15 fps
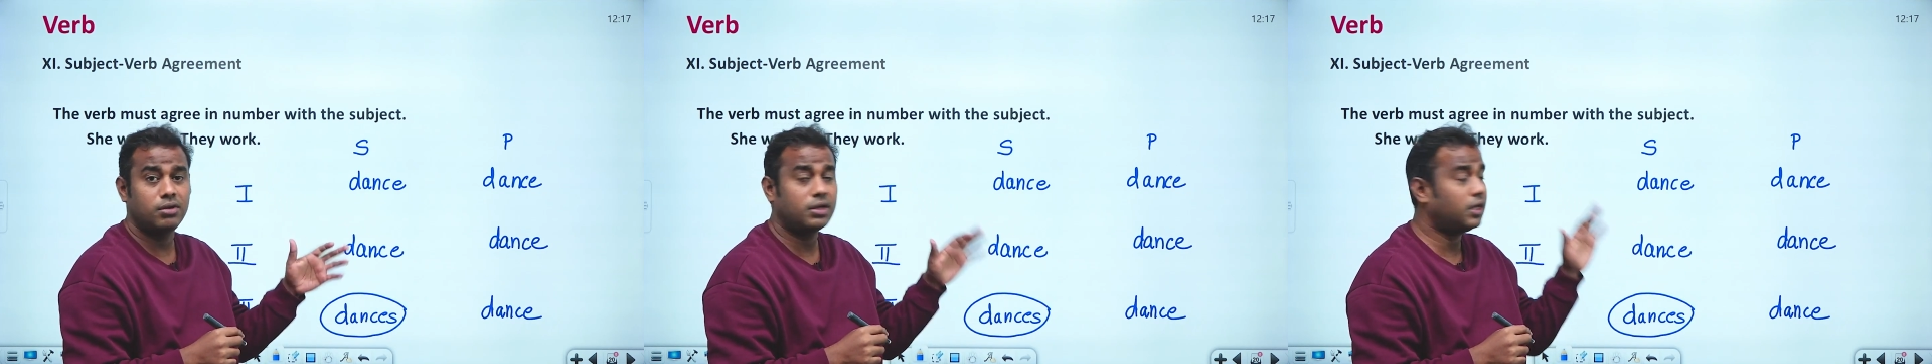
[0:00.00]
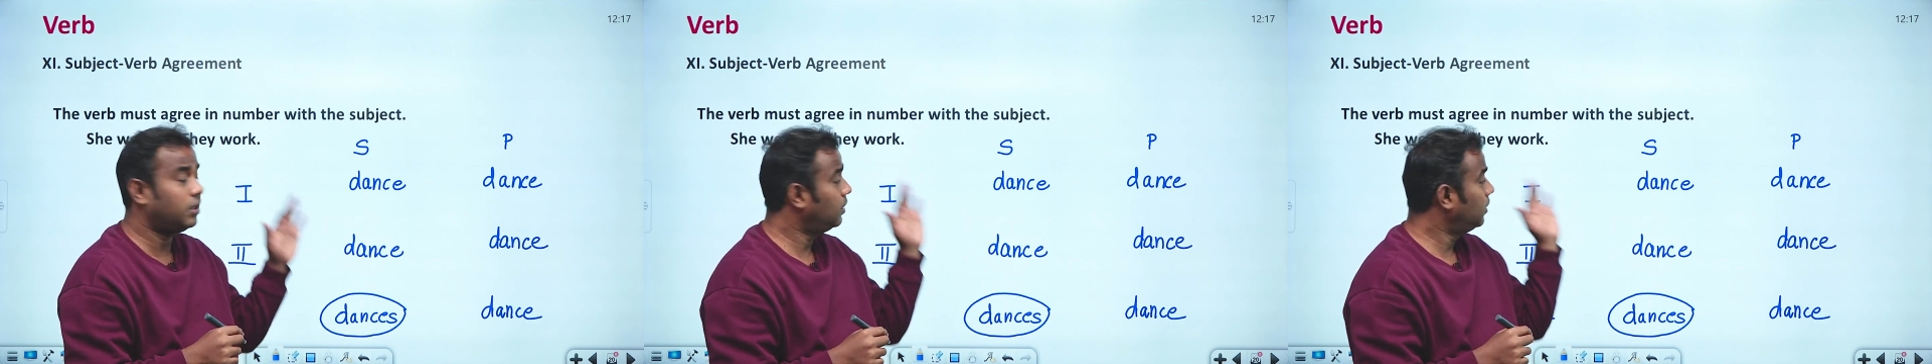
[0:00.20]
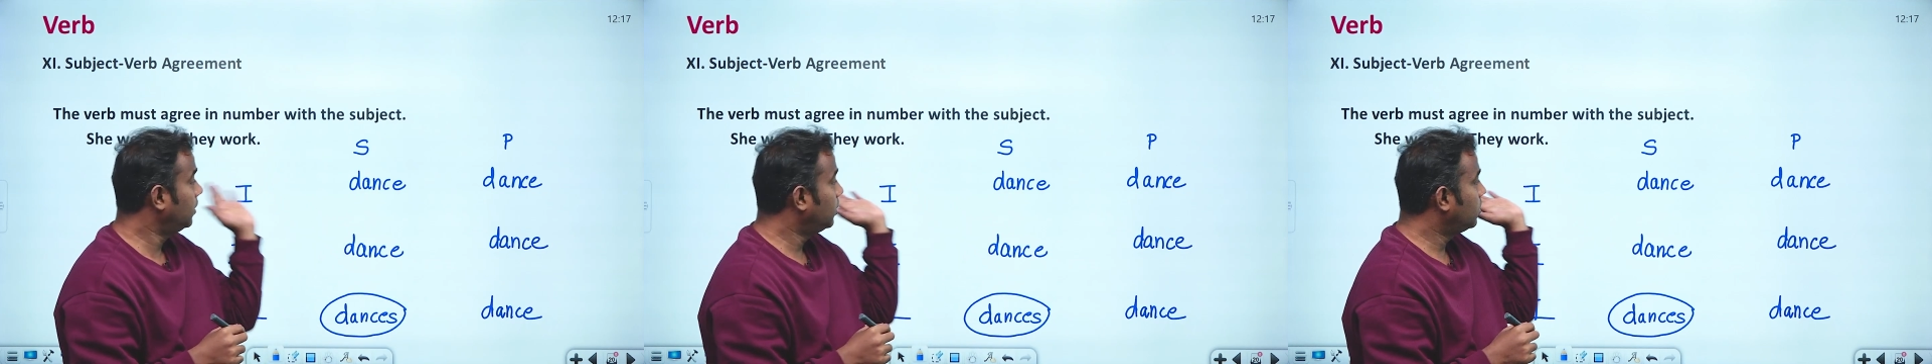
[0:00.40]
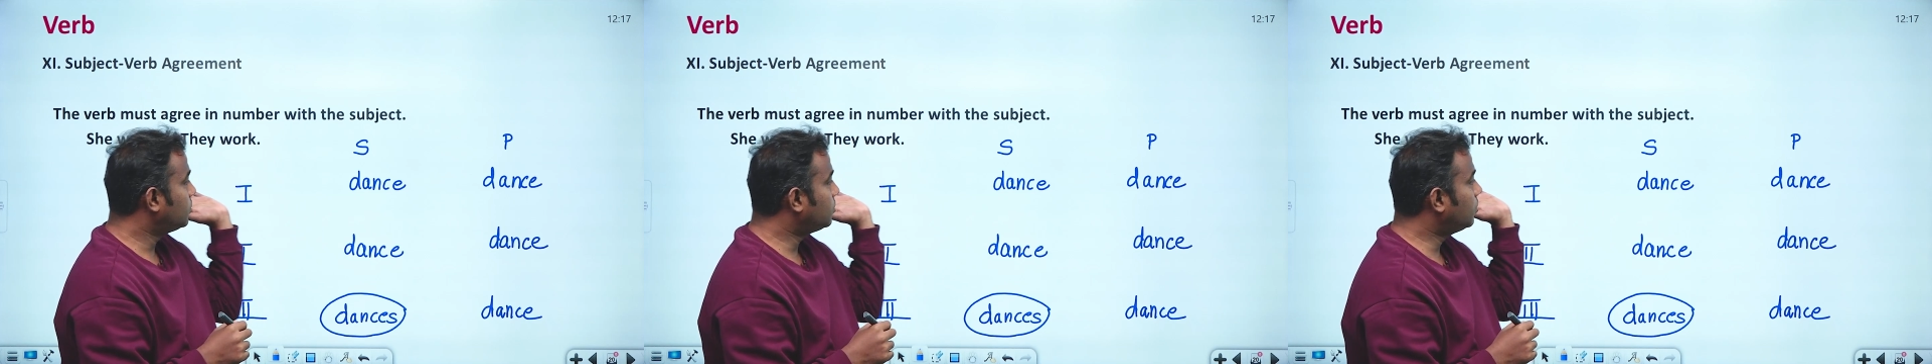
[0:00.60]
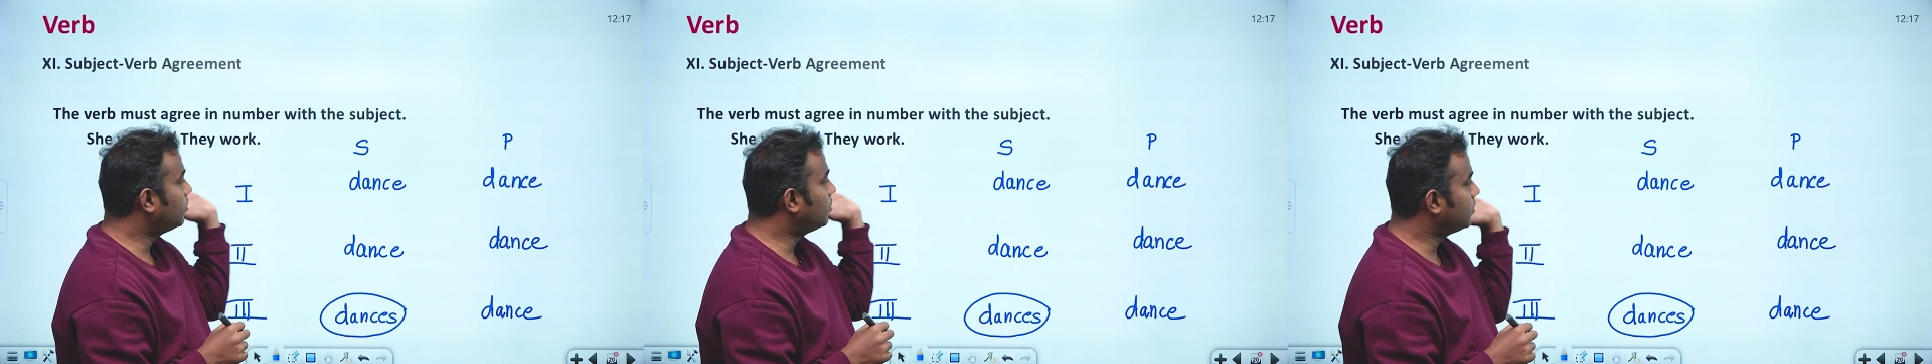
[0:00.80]
Okay,
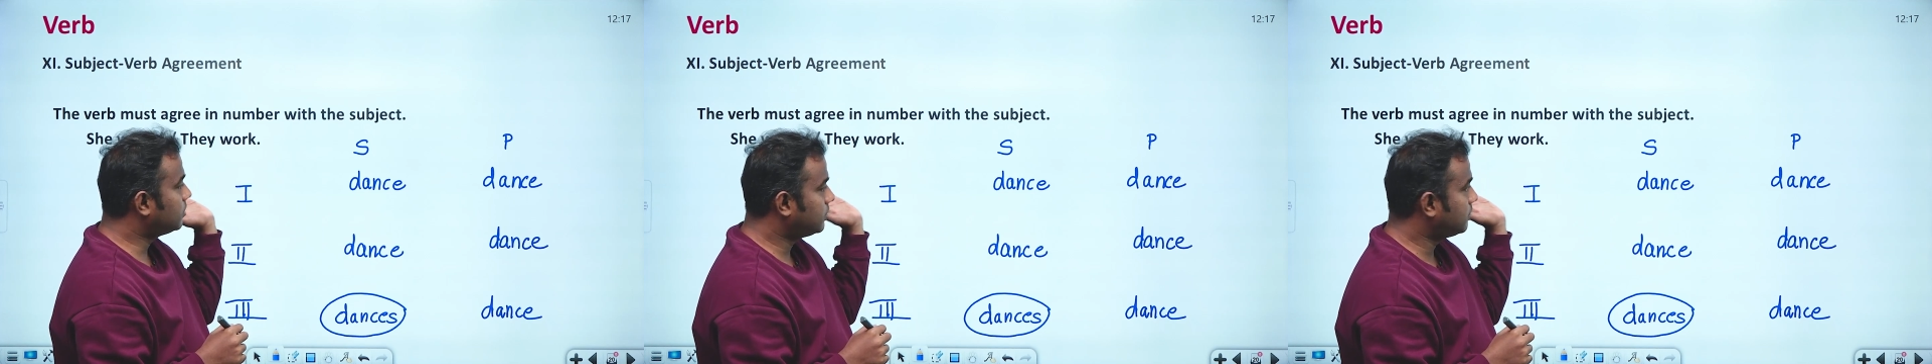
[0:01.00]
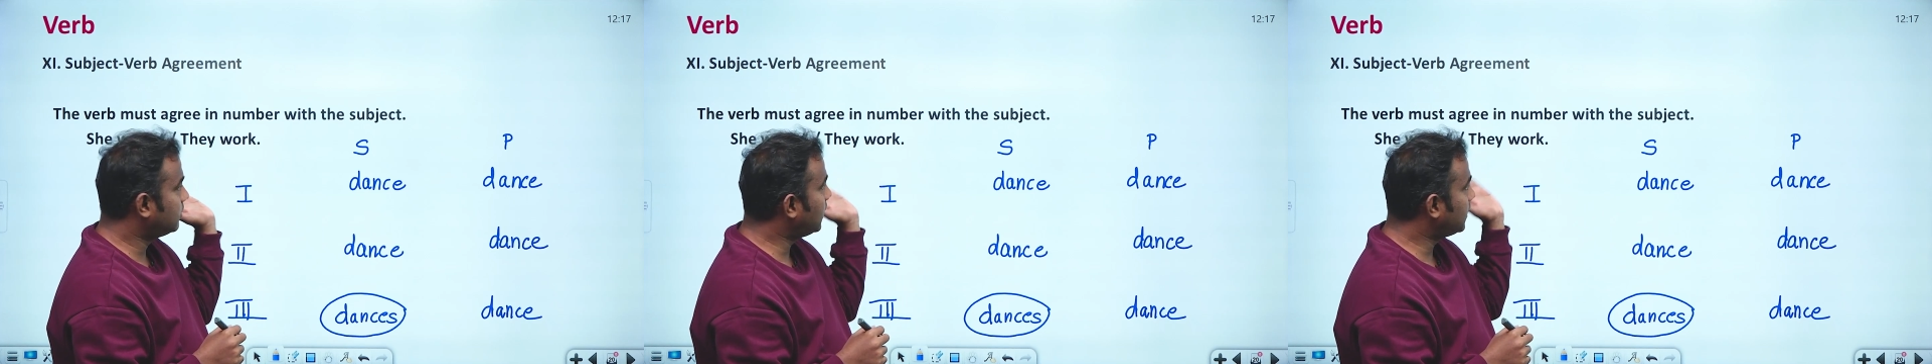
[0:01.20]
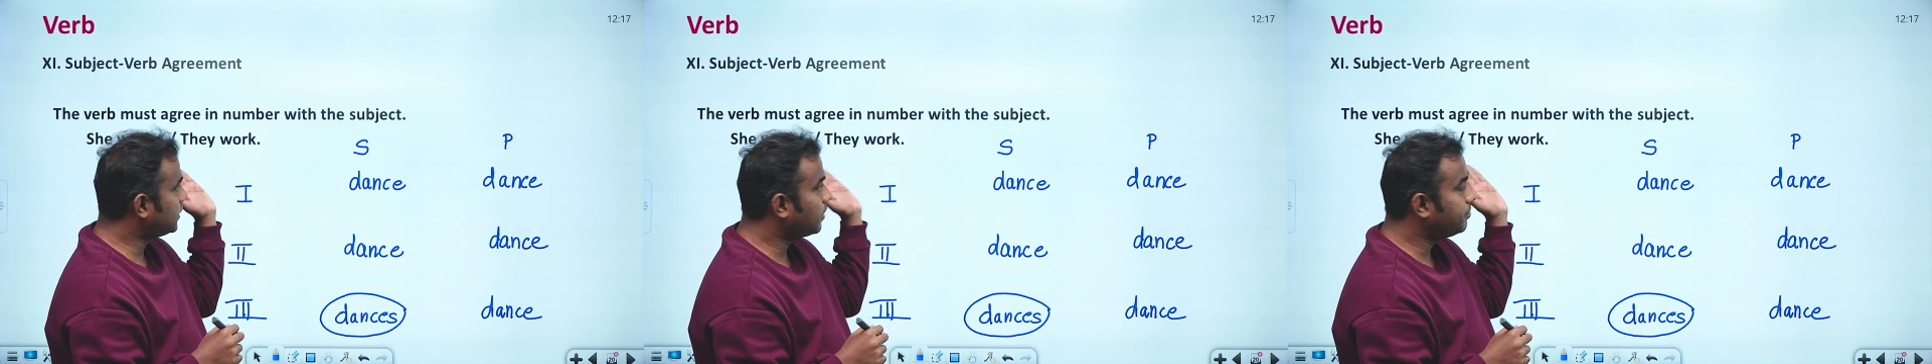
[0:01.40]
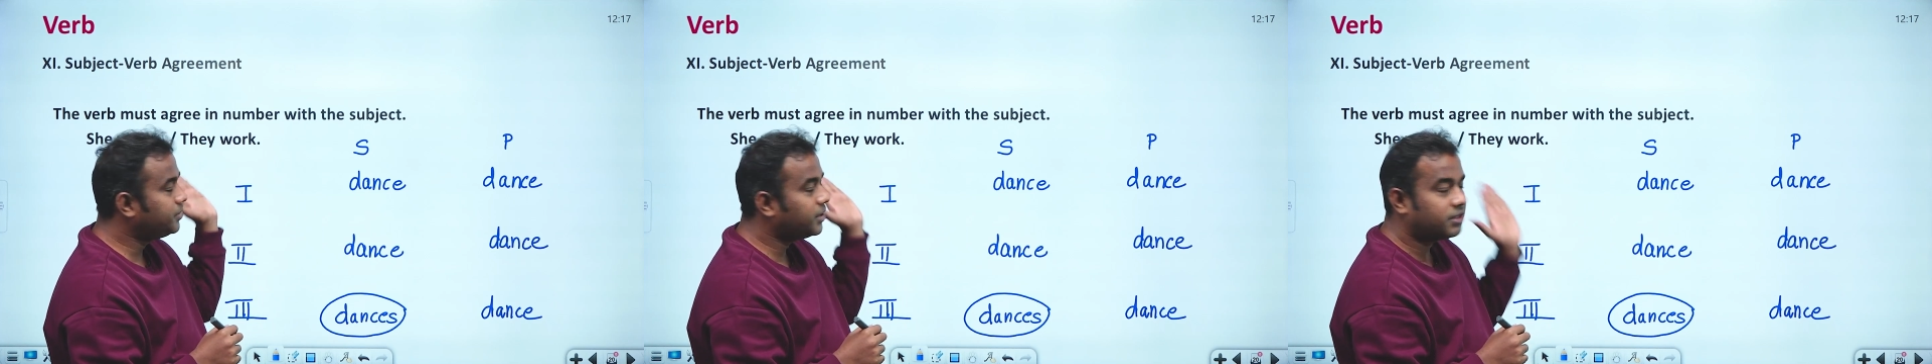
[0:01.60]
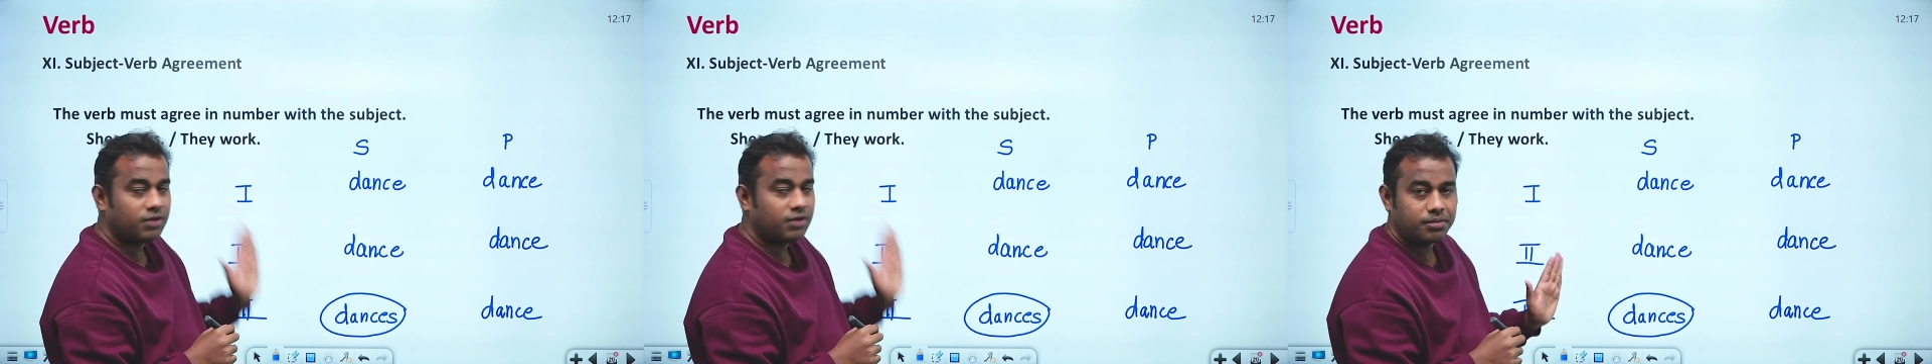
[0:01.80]
so that
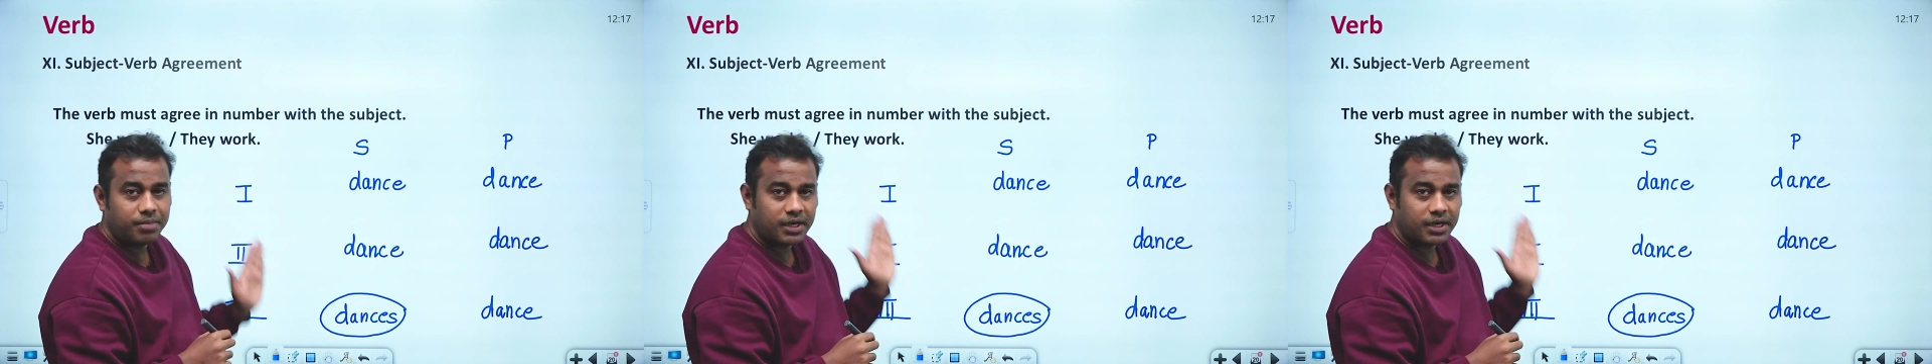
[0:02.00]
subject verb